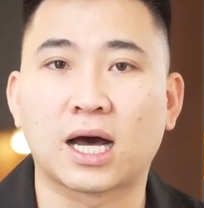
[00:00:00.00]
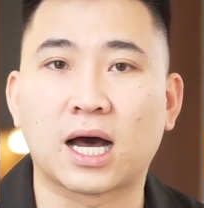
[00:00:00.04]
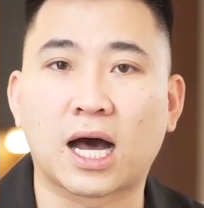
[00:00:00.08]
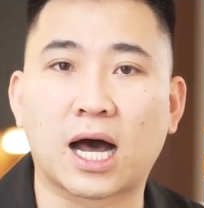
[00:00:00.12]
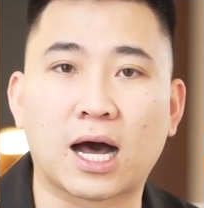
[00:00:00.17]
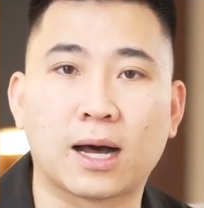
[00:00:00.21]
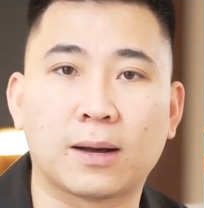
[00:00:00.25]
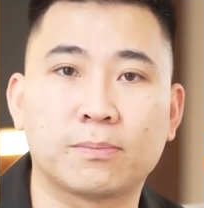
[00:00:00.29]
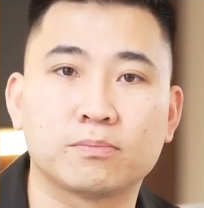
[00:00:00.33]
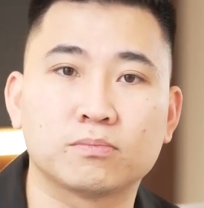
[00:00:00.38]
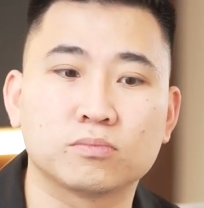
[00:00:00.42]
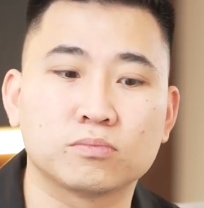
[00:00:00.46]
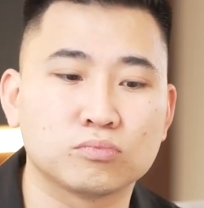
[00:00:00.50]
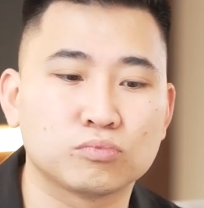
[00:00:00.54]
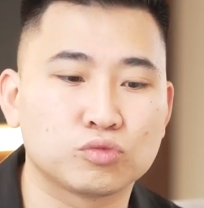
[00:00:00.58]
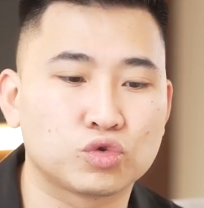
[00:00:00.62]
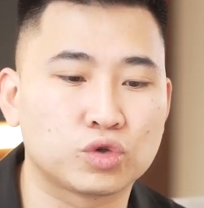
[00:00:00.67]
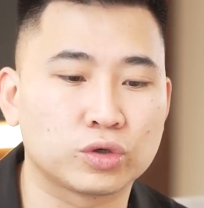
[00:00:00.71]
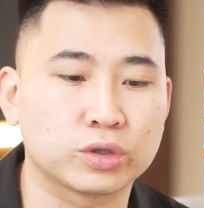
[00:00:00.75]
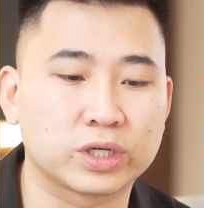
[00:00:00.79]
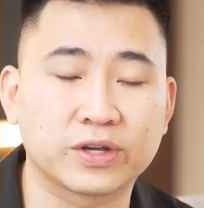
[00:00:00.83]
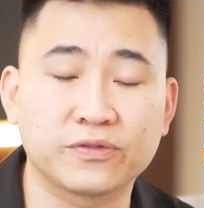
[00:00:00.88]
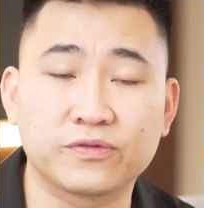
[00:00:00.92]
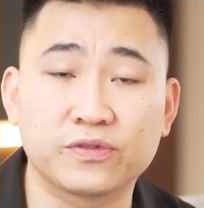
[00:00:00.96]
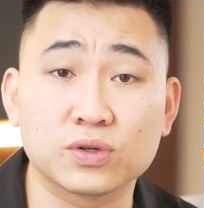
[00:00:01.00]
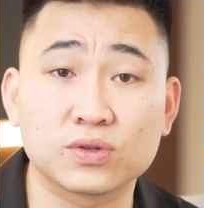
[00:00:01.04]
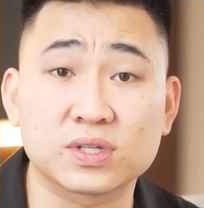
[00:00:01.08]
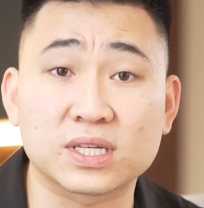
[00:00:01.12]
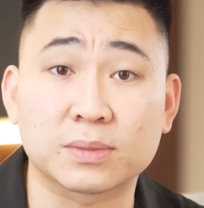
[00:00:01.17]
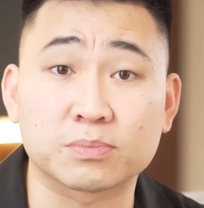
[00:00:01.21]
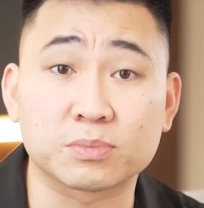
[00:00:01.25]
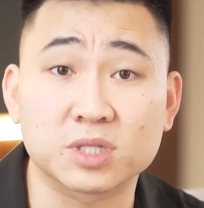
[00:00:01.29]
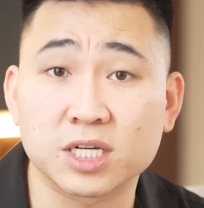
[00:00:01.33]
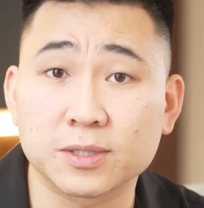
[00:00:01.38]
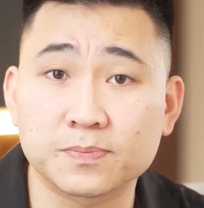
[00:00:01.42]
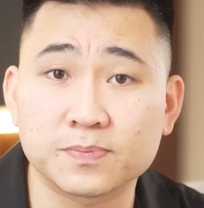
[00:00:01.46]
to give you
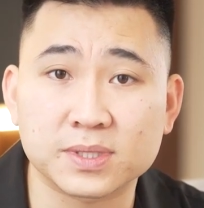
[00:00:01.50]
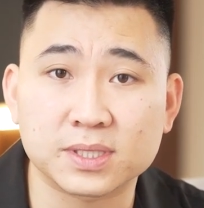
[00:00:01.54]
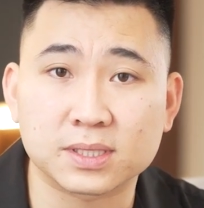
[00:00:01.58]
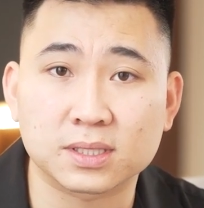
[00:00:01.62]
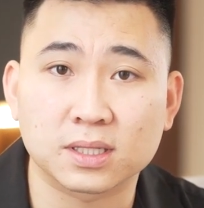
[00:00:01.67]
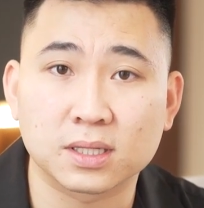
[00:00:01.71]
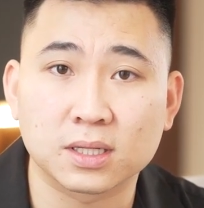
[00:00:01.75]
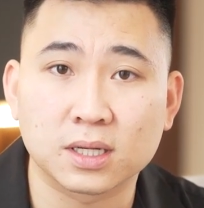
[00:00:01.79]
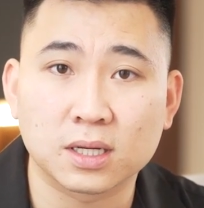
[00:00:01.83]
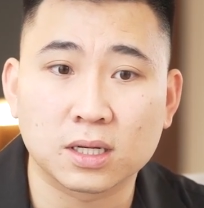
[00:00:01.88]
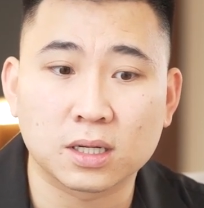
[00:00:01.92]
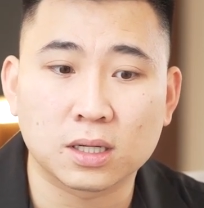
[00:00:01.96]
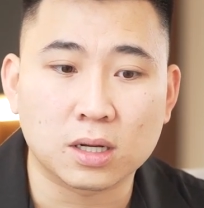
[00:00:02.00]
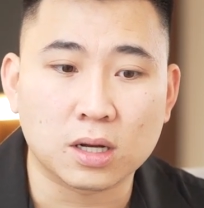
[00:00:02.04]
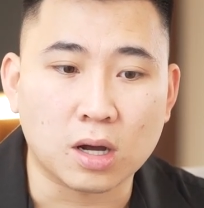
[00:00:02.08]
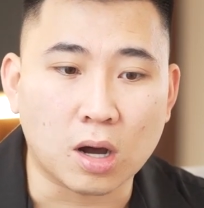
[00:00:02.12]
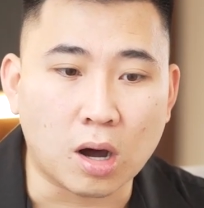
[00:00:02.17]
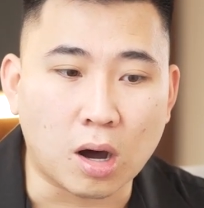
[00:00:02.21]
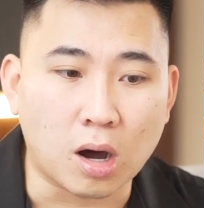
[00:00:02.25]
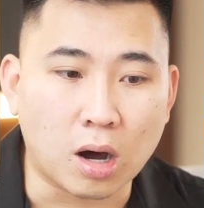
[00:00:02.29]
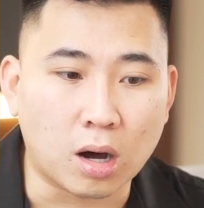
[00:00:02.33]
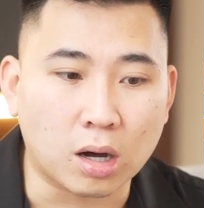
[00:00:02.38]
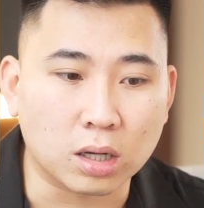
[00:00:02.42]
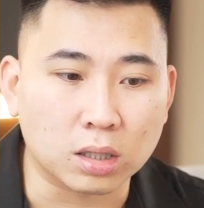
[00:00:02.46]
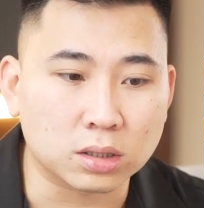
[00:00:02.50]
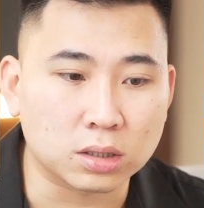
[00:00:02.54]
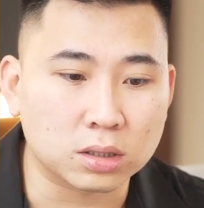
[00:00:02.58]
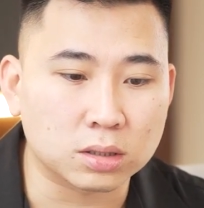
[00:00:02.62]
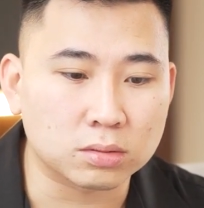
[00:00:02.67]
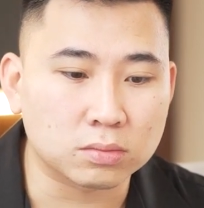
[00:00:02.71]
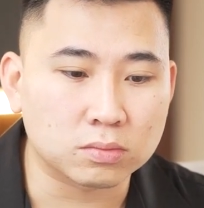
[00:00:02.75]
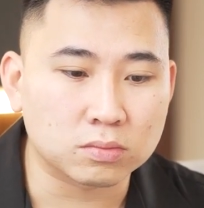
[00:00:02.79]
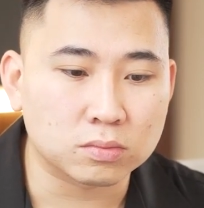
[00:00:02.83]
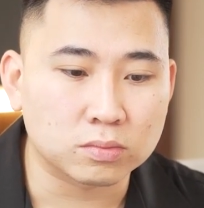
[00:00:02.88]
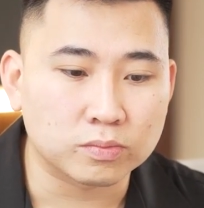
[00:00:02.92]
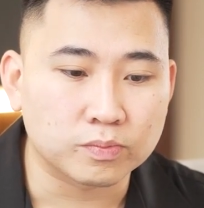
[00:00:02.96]
some tips
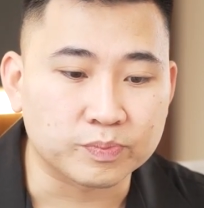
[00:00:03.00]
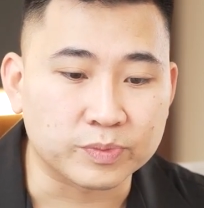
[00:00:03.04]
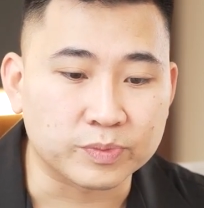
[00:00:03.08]
on